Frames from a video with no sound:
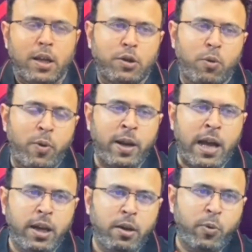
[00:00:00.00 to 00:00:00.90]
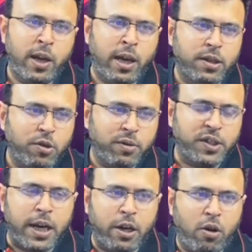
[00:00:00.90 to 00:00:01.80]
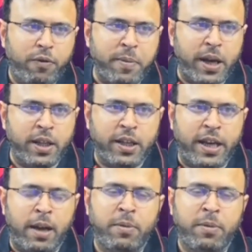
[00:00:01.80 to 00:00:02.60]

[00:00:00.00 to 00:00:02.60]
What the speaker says: So when I sort of started off making the game, the